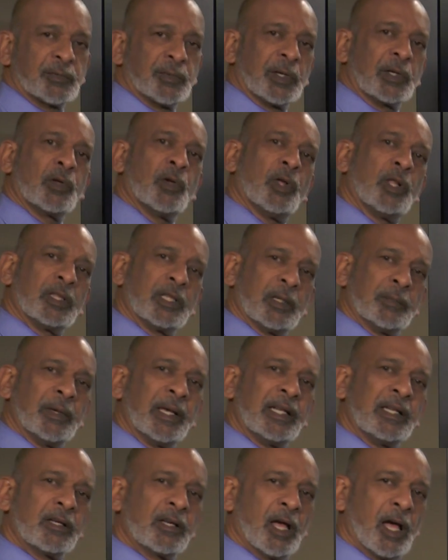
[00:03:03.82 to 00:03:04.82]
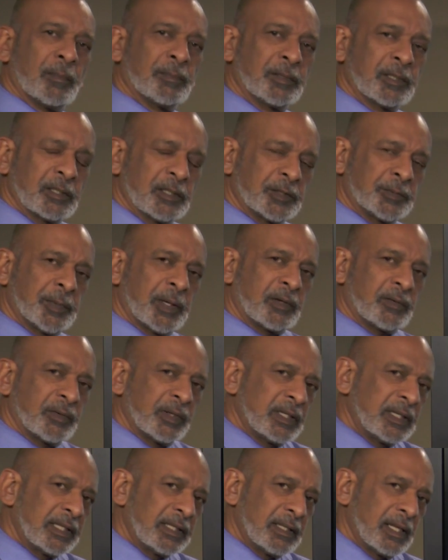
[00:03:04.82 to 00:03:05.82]
we call them helicopters, but
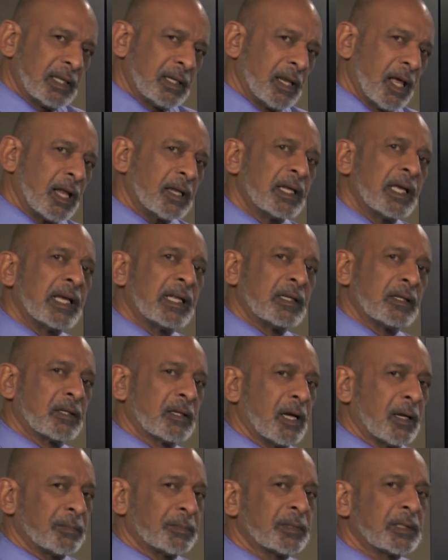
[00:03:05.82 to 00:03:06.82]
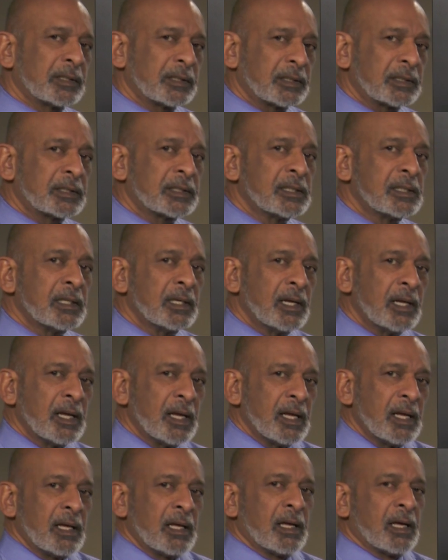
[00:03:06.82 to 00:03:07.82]
really they're not helicopters.
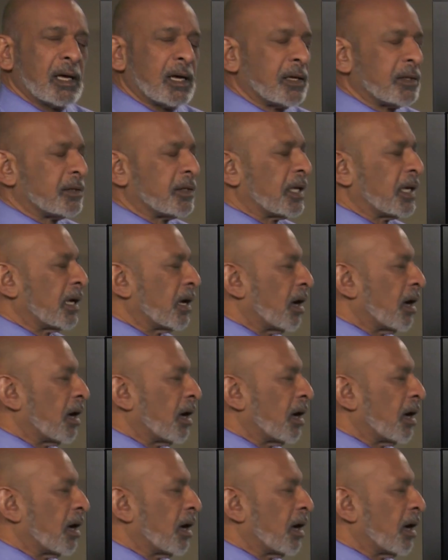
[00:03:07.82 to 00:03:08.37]
They